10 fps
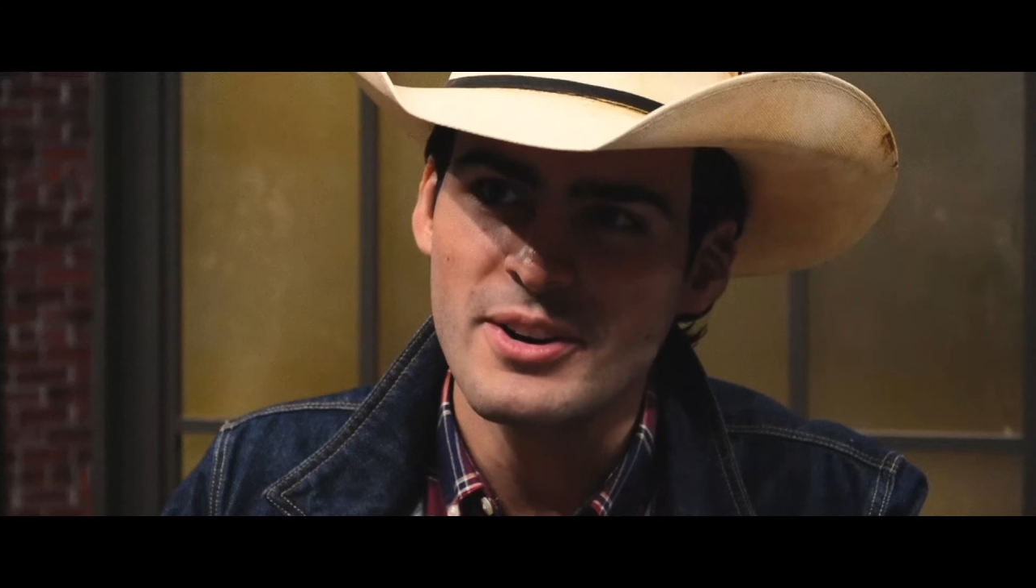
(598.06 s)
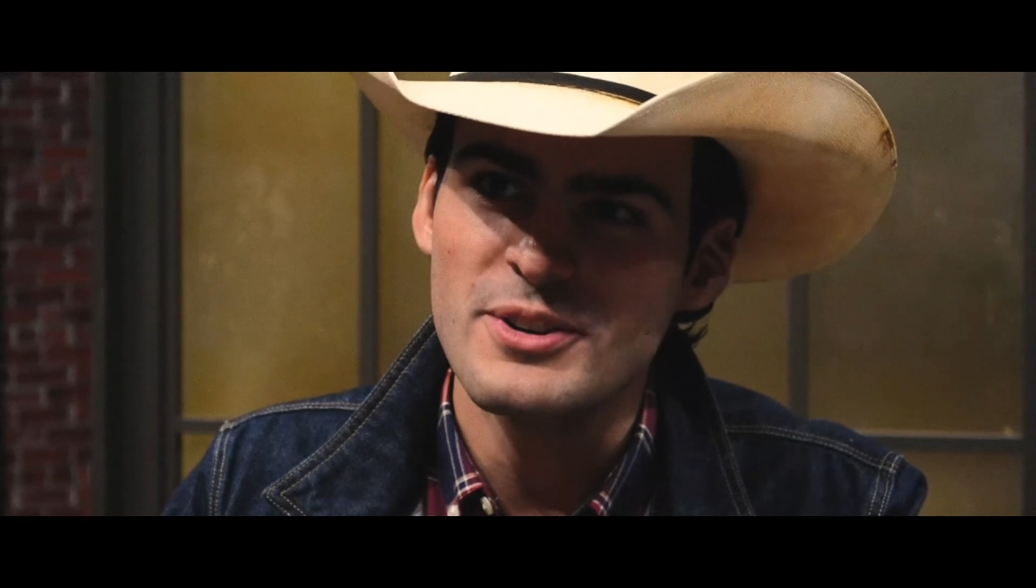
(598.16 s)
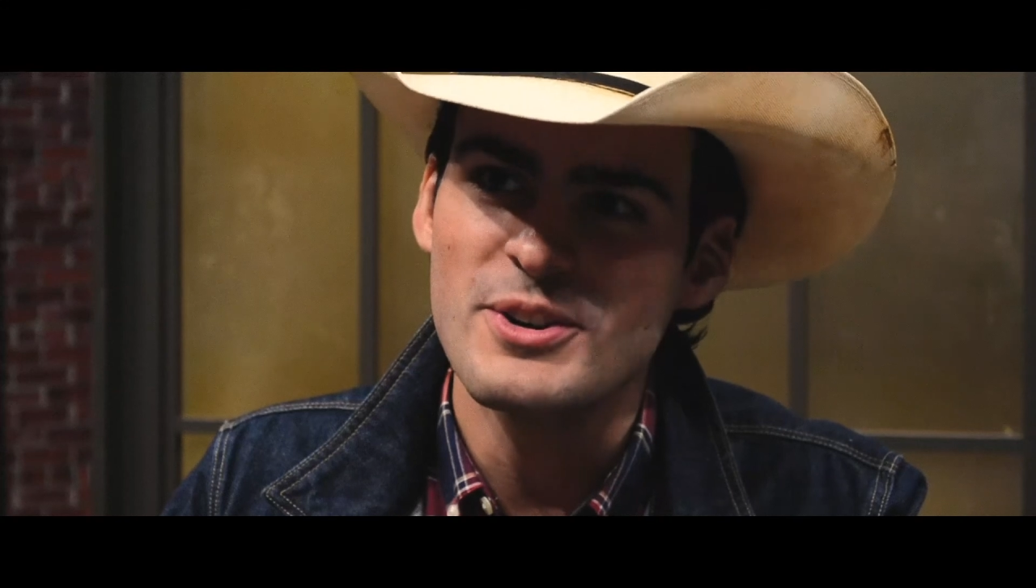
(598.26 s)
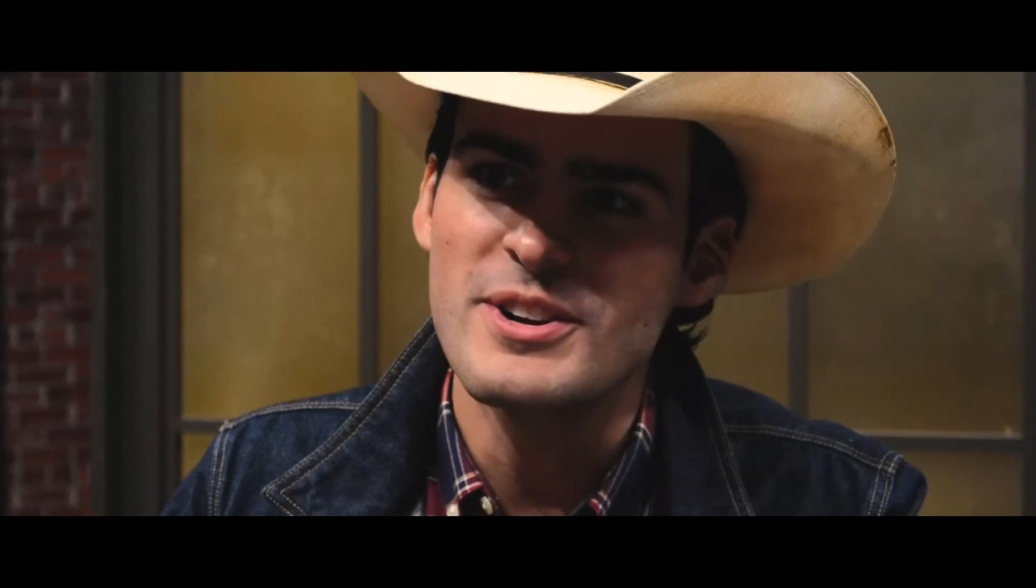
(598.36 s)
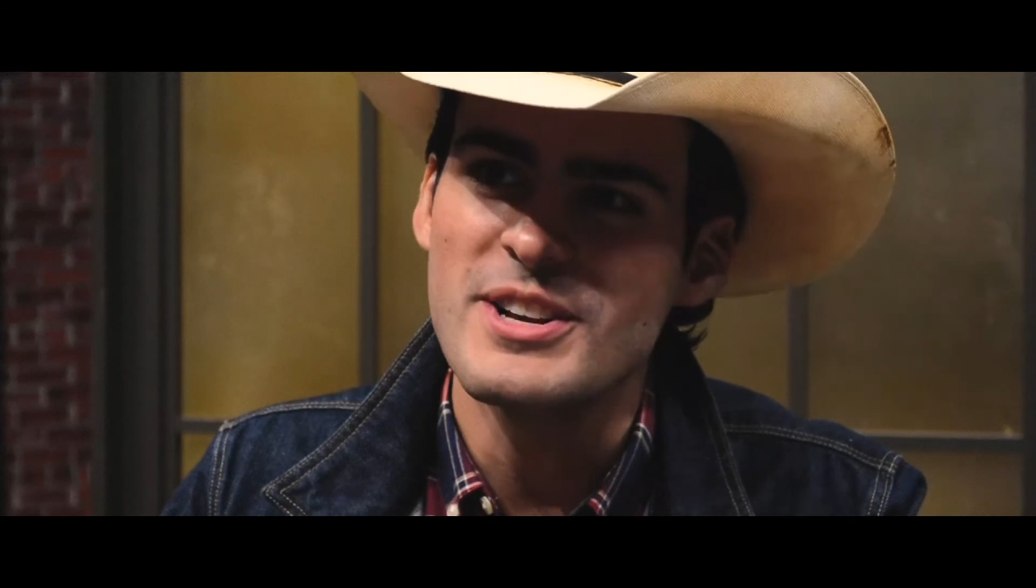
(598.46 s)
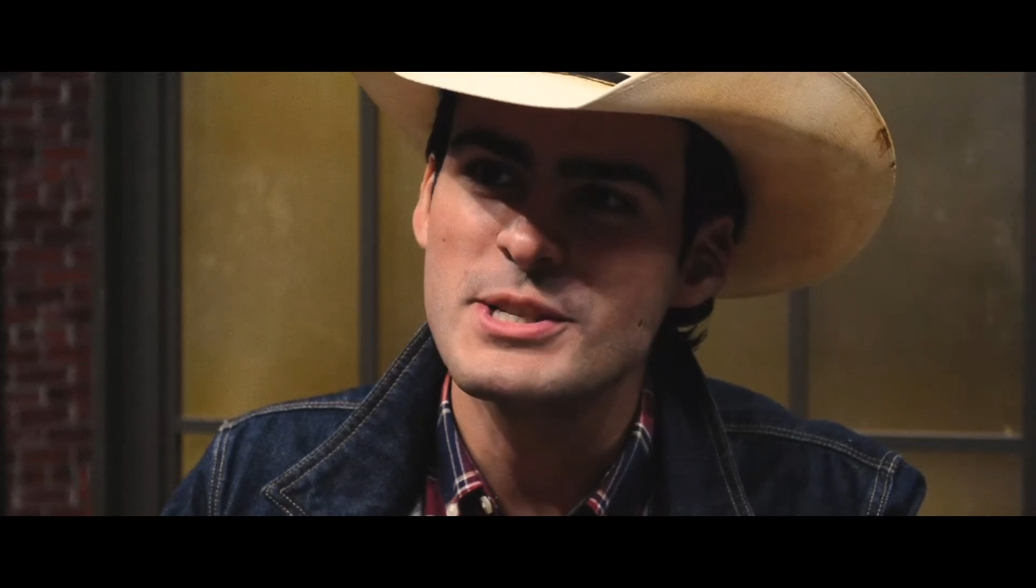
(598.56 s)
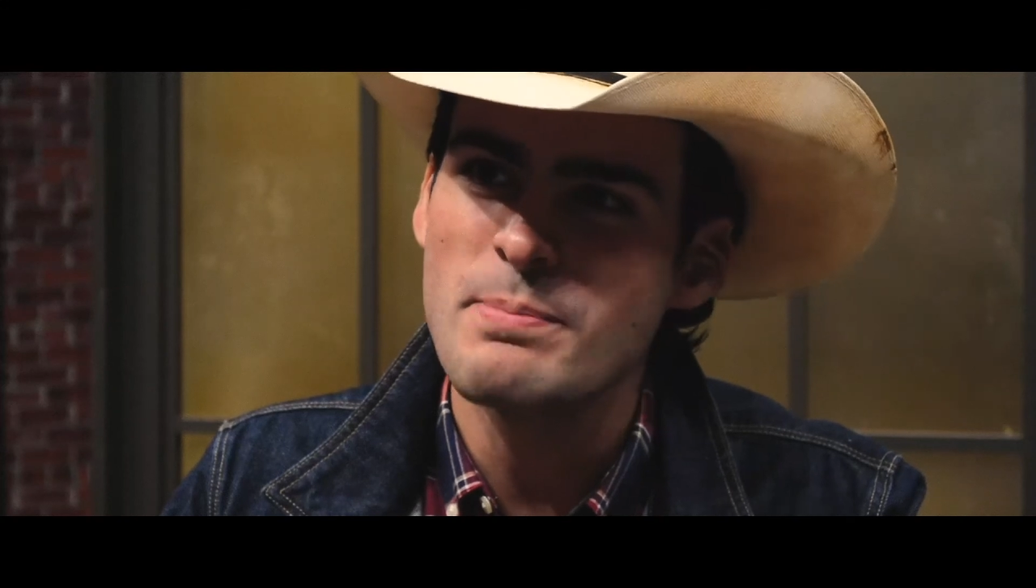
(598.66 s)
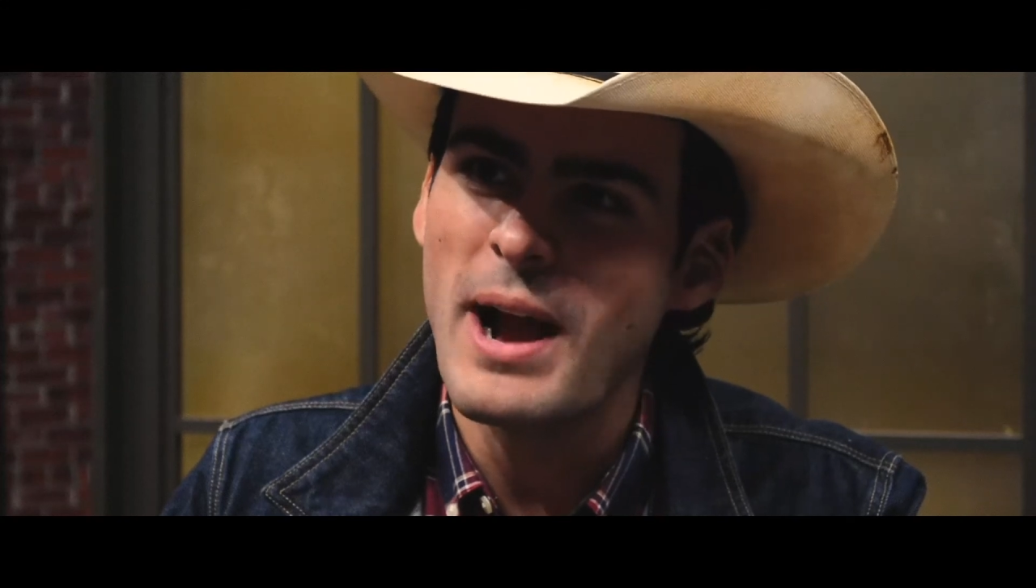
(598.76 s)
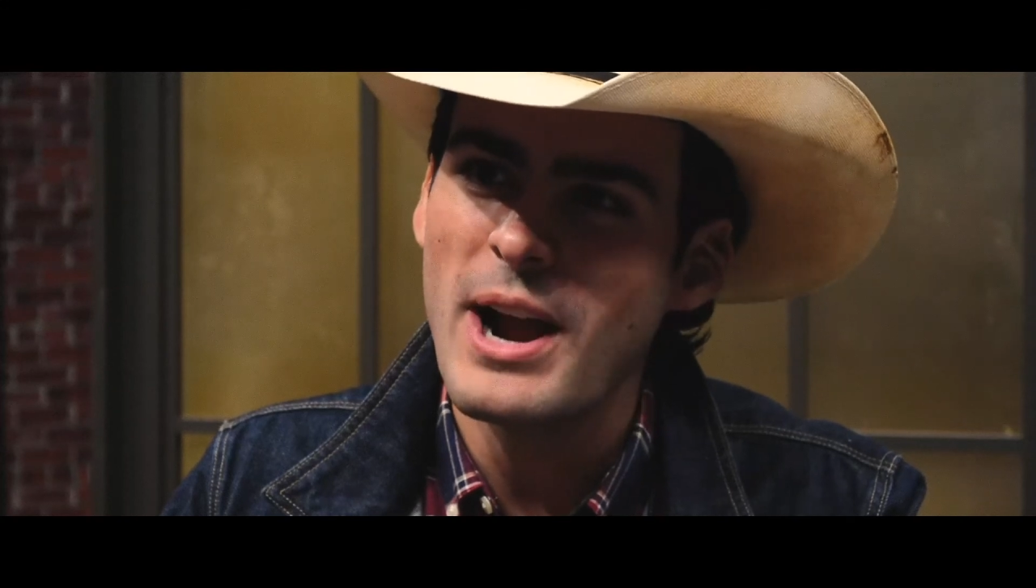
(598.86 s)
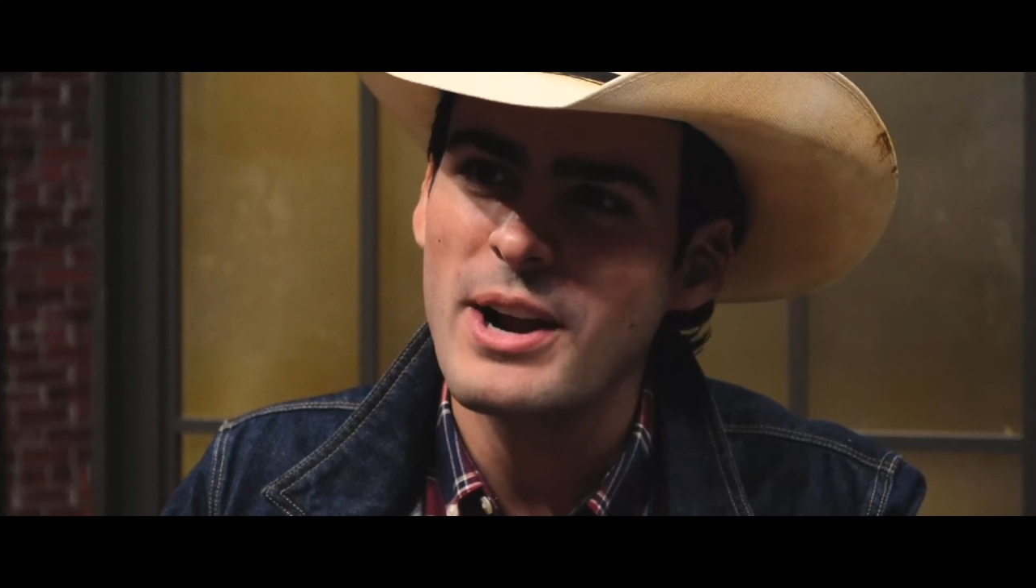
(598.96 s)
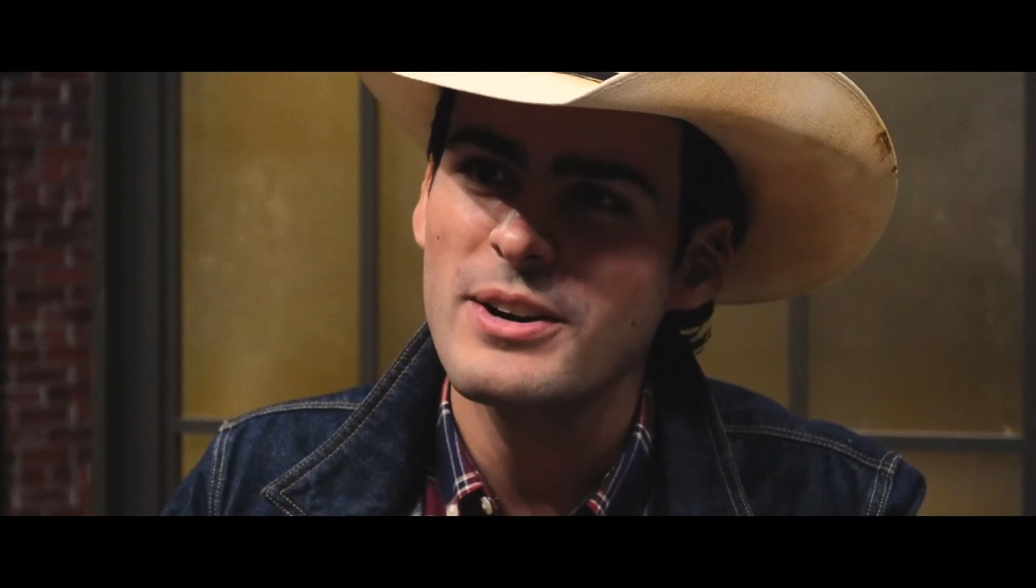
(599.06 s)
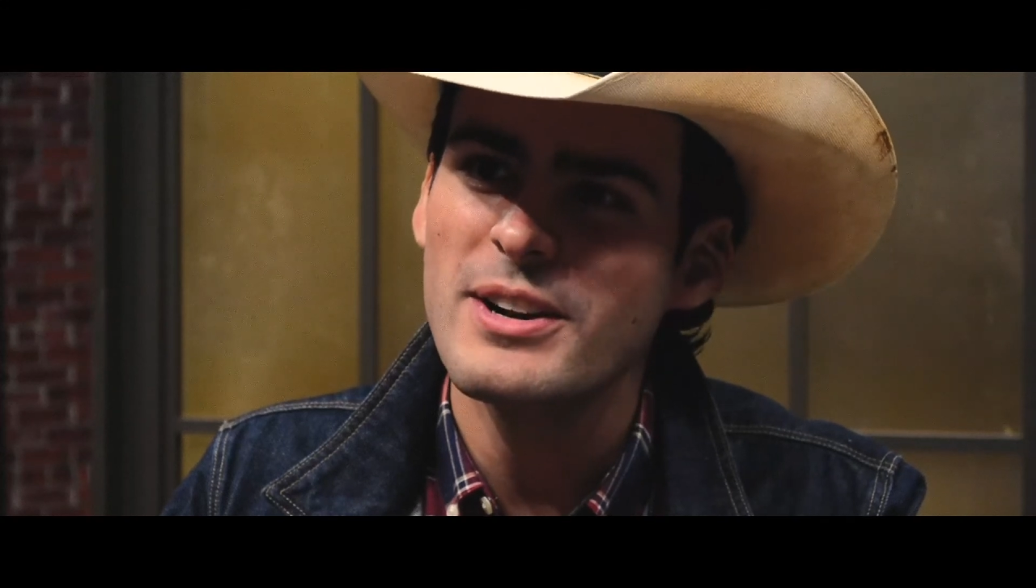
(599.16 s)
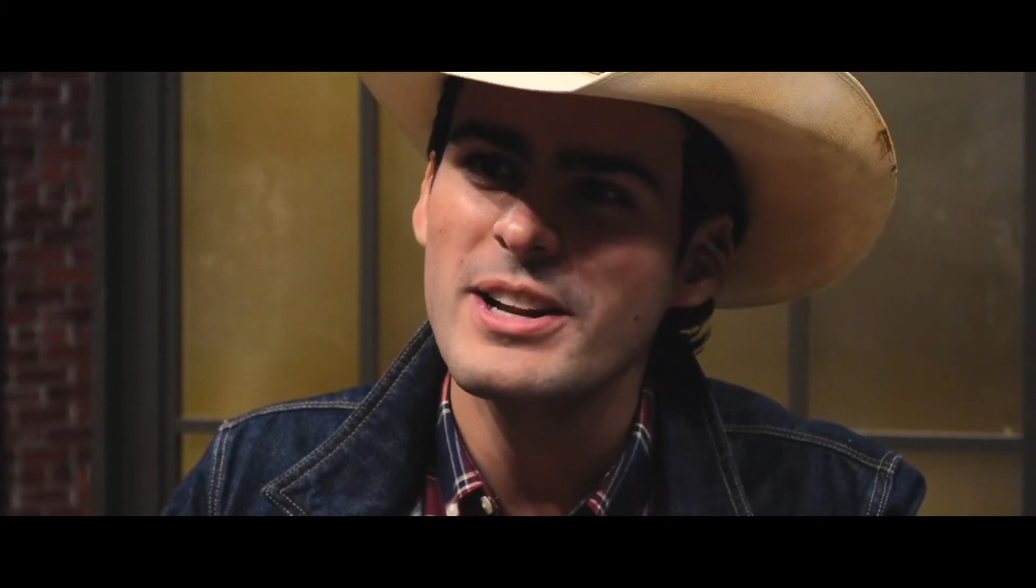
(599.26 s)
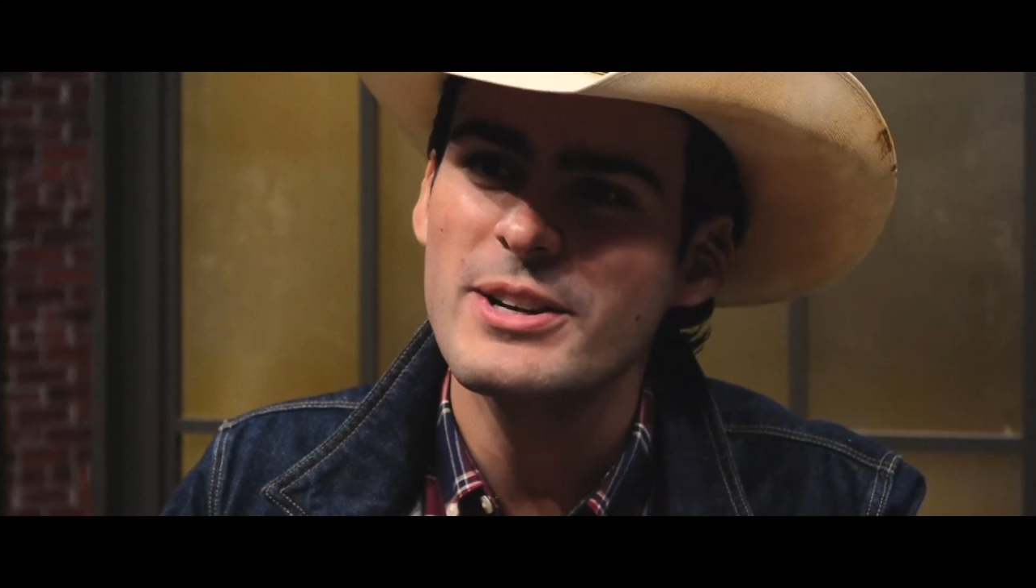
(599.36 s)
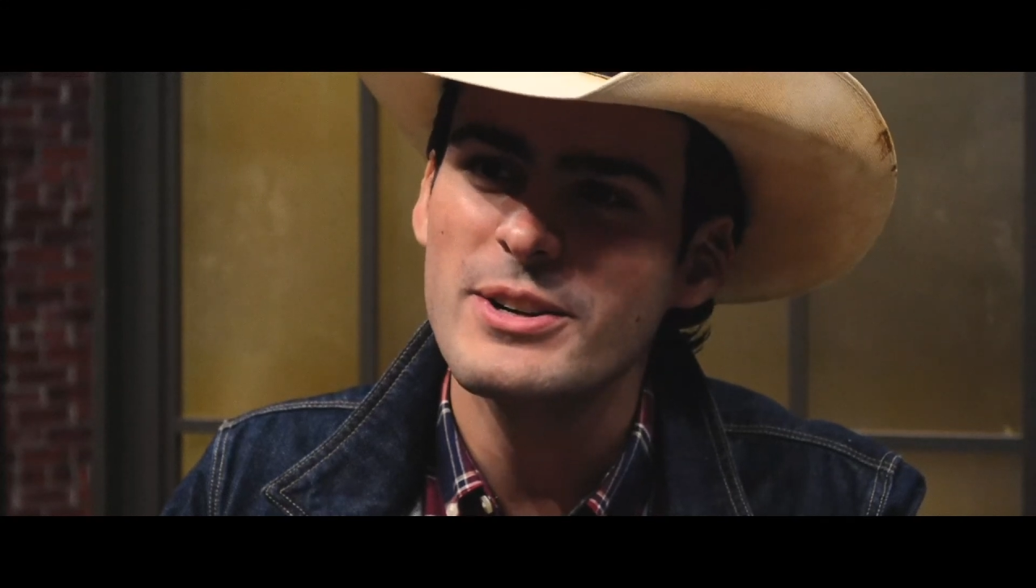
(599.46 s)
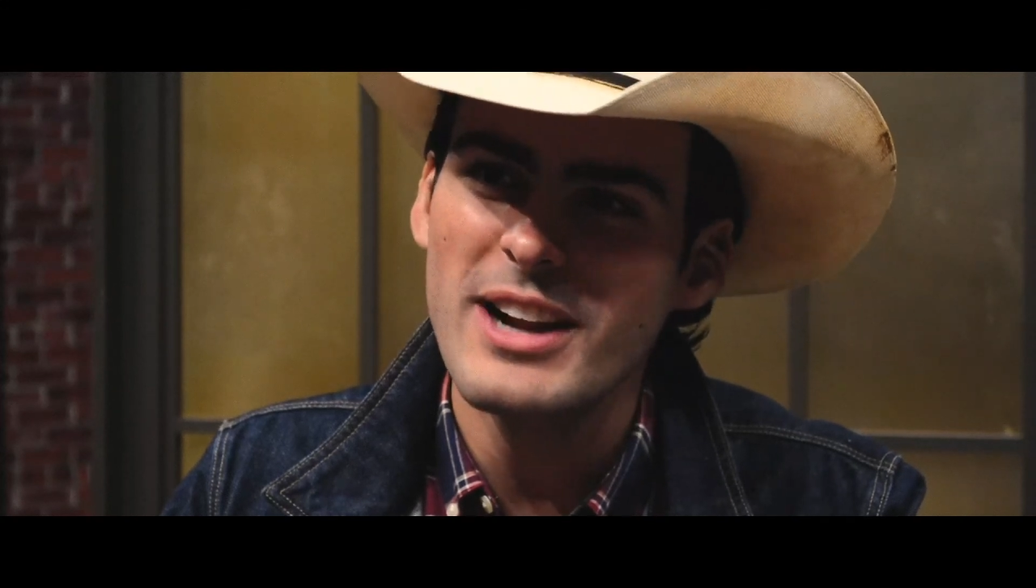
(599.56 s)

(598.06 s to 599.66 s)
under an expired liquor